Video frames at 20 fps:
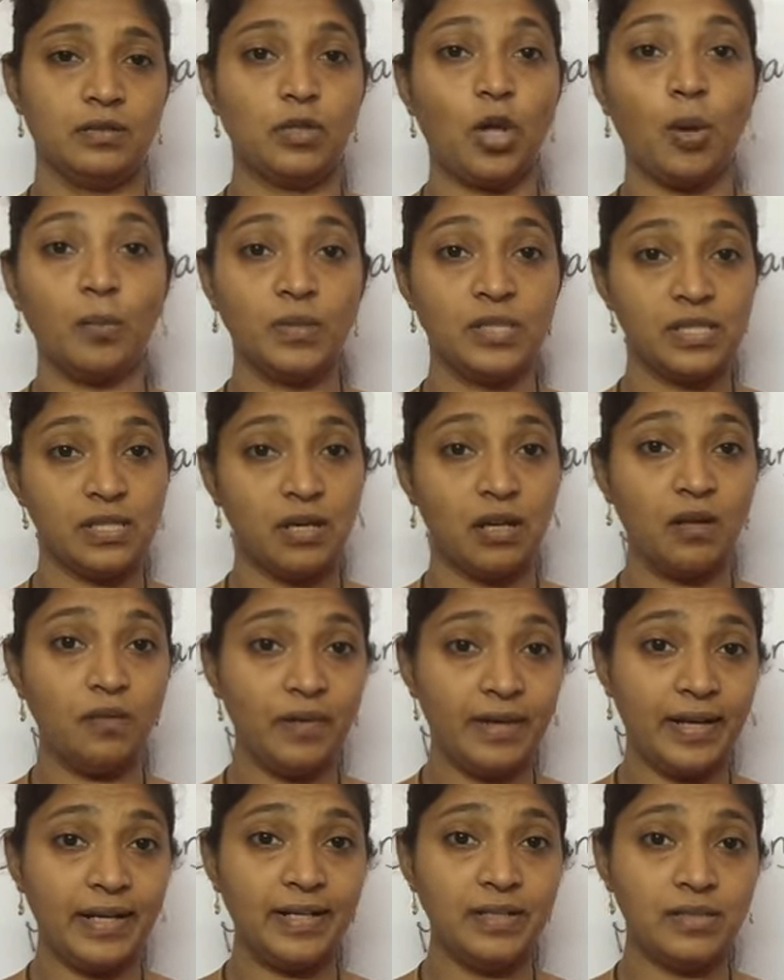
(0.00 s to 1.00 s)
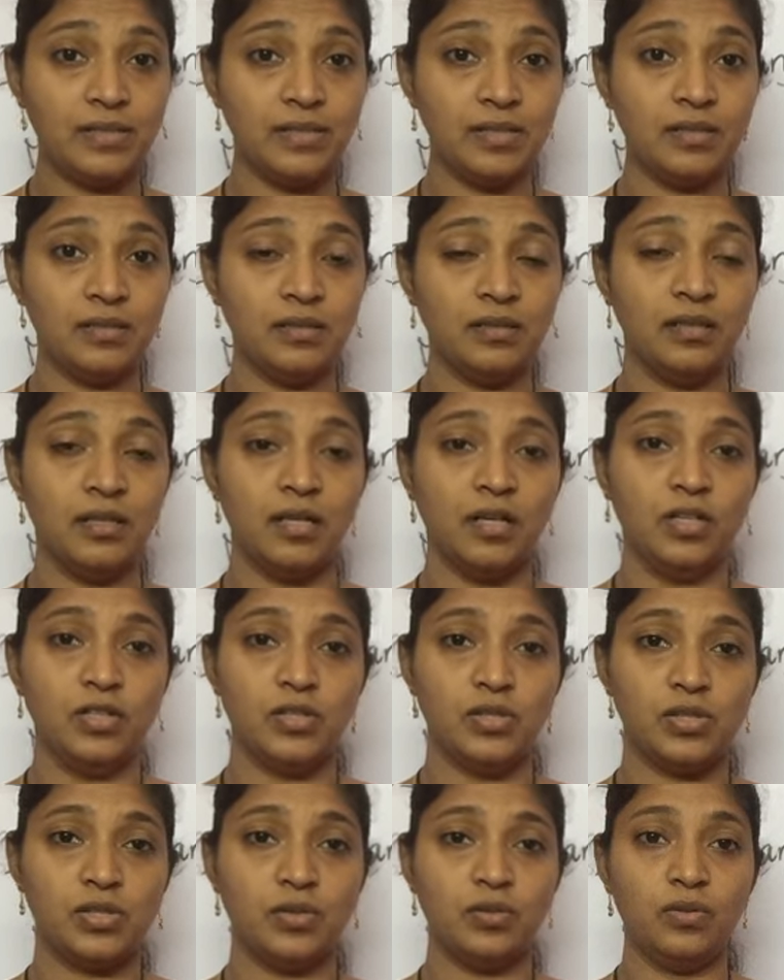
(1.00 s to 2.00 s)
Thomas Alva Edison.
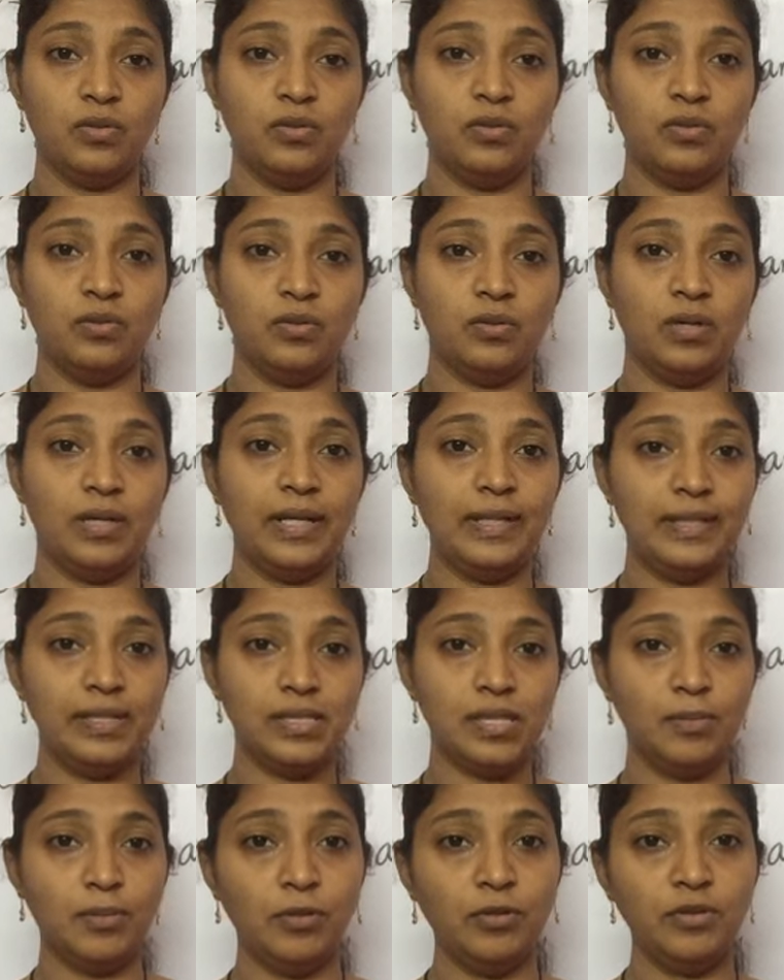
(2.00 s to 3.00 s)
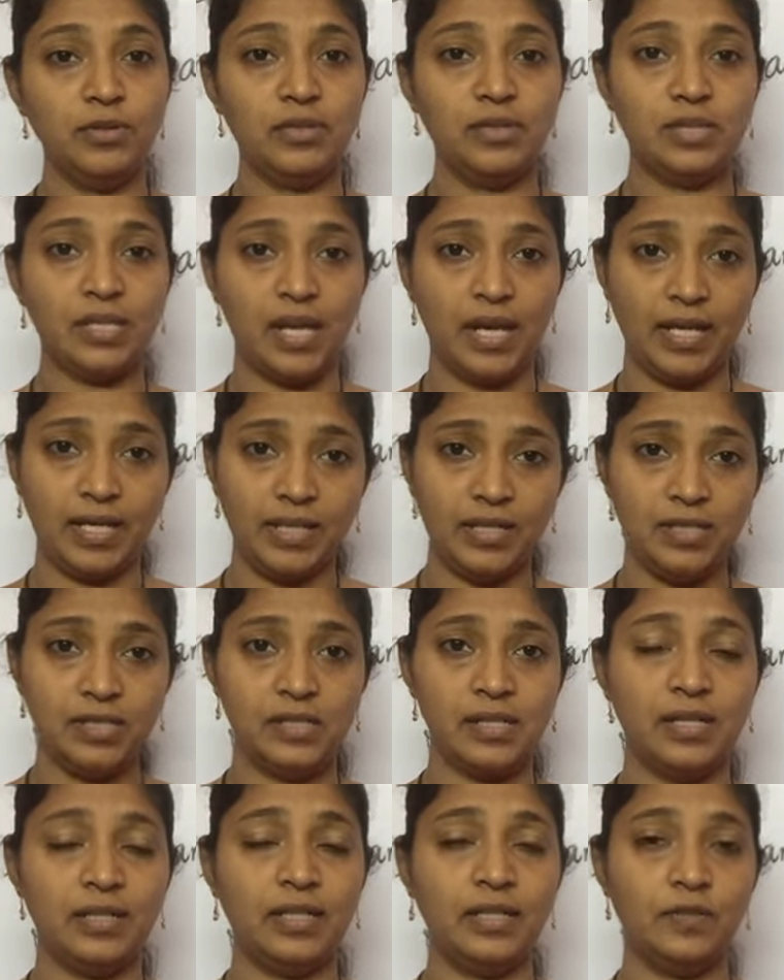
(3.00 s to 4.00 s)
So it is about science
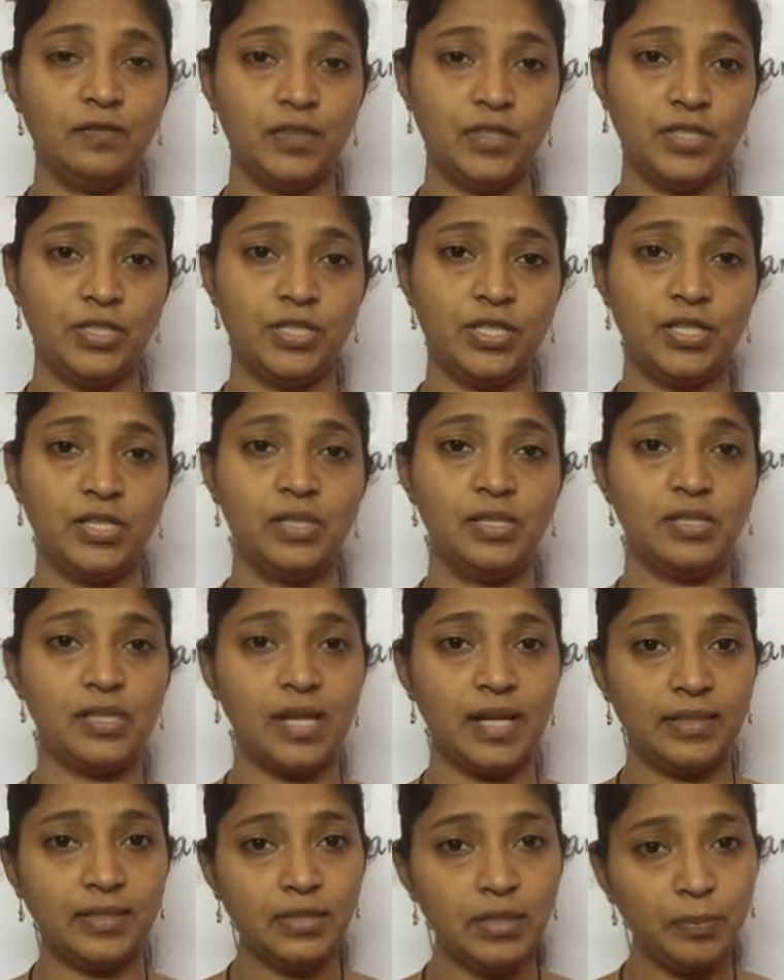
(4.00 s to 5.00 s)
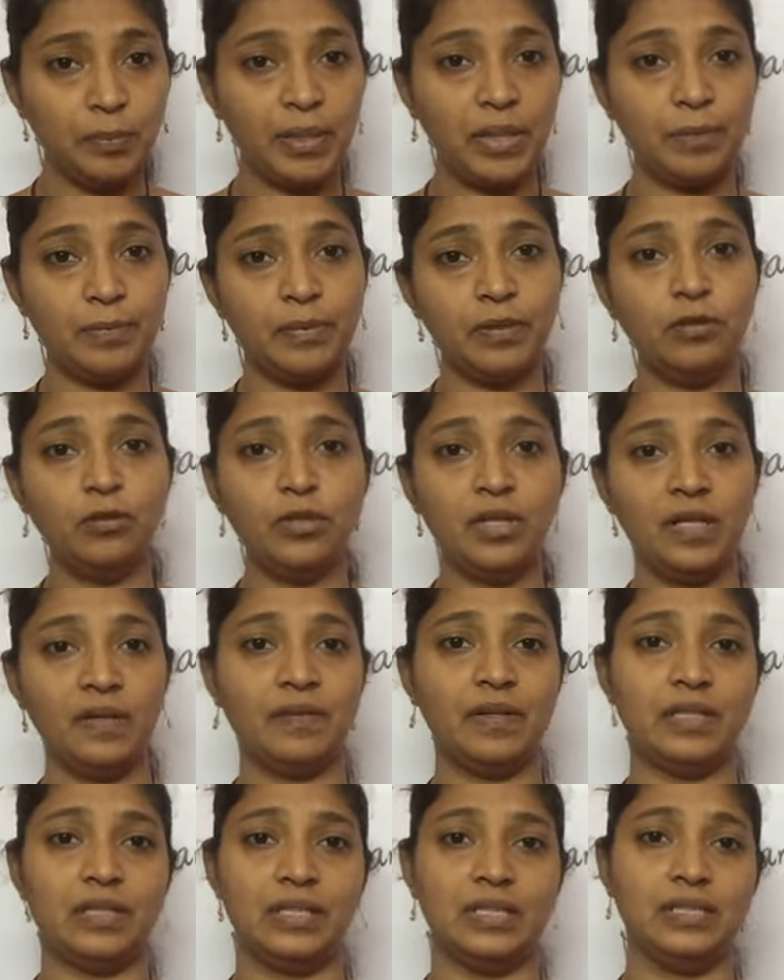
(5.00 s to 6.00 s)
and inventions and the people who
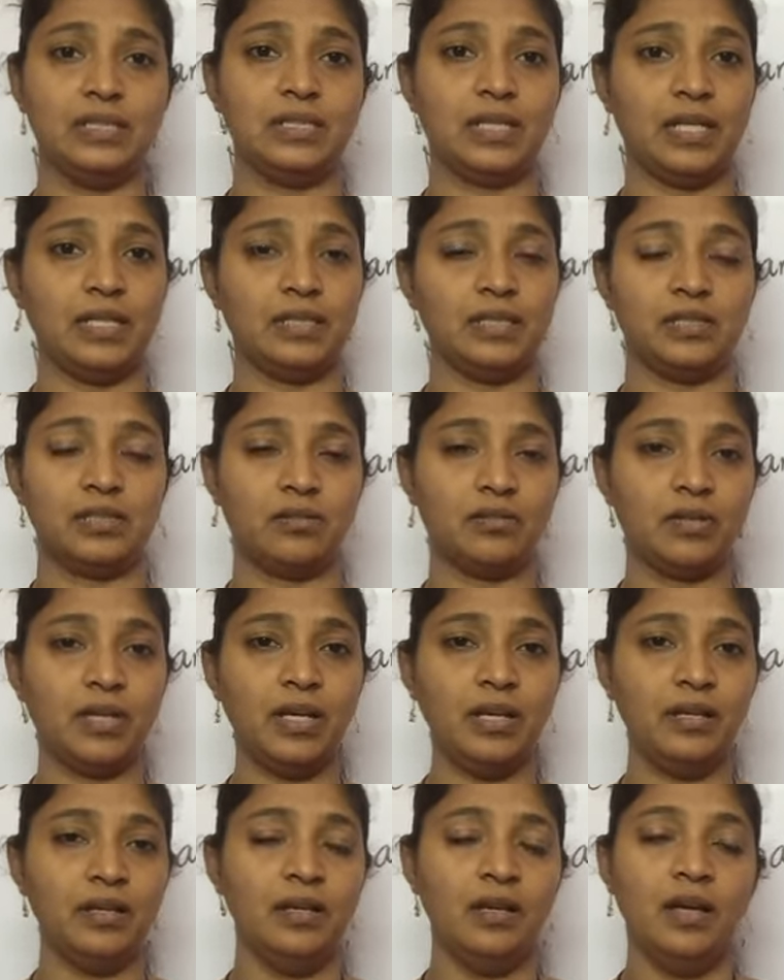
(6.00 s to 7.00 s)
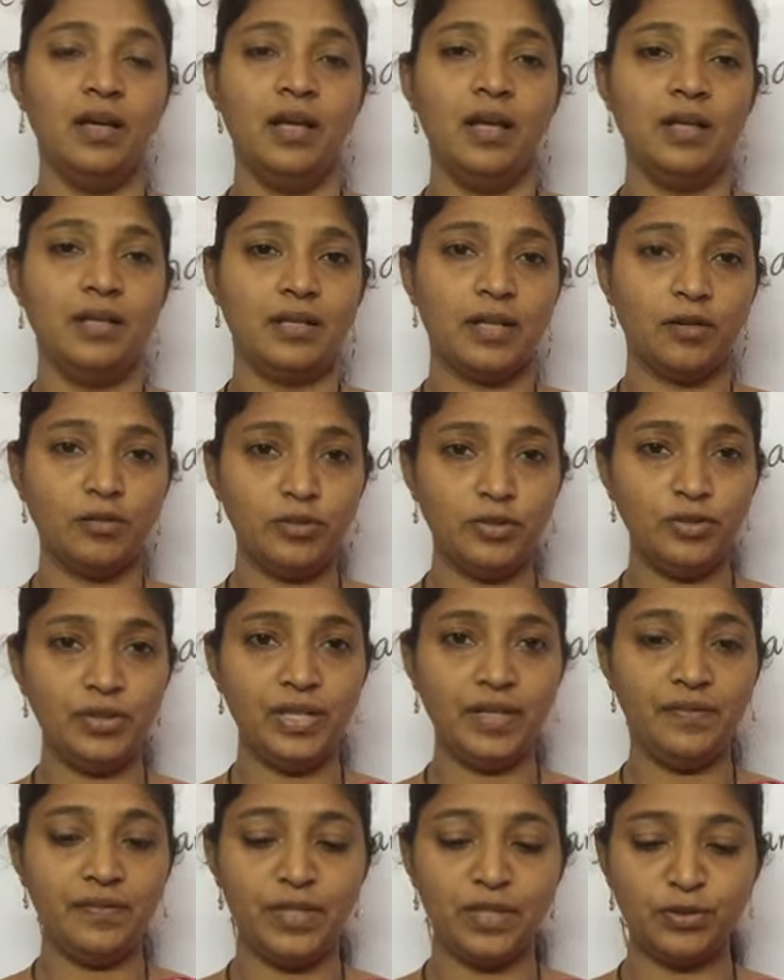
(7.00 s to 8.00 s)
invented science. Okay. Now
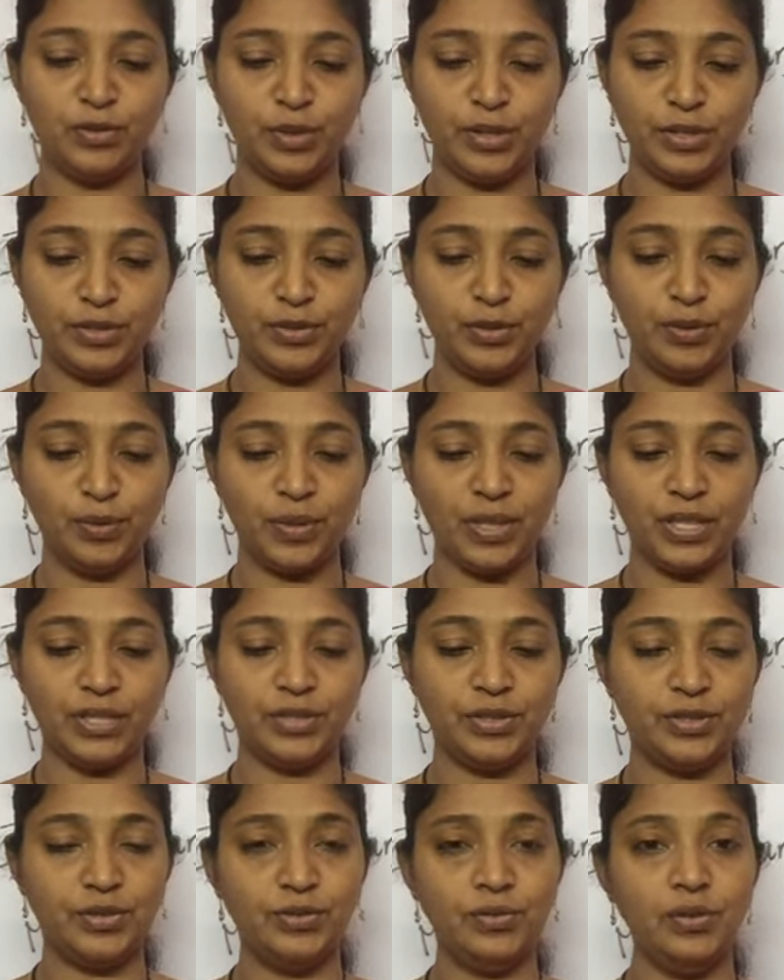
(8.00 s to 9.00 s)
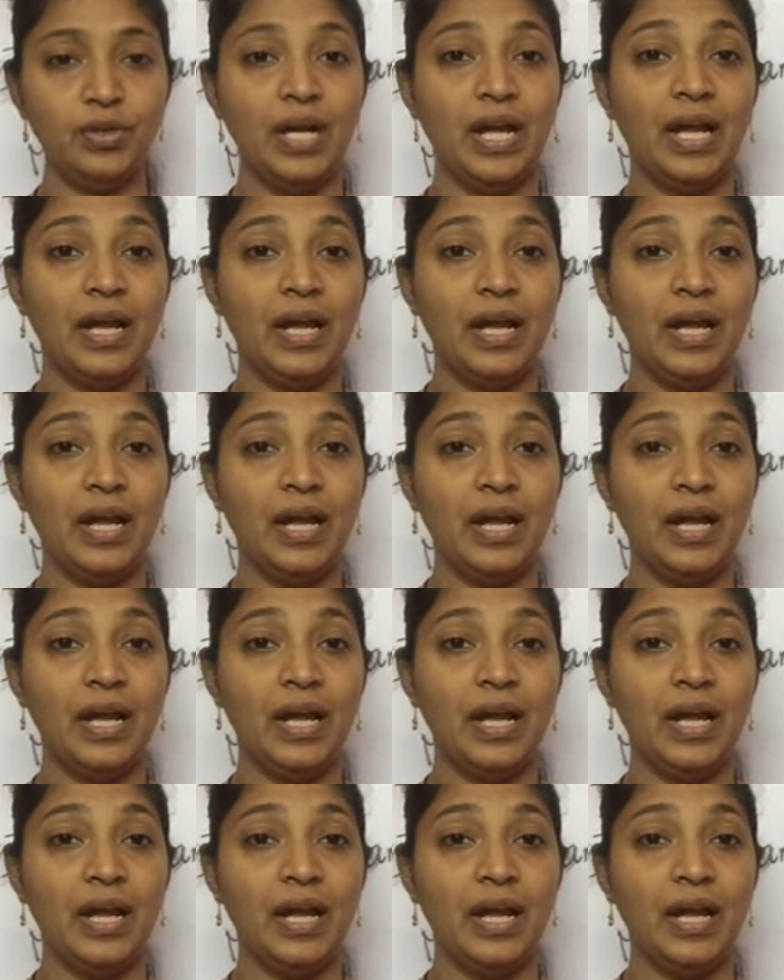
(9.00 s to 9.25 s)
today we are going to look into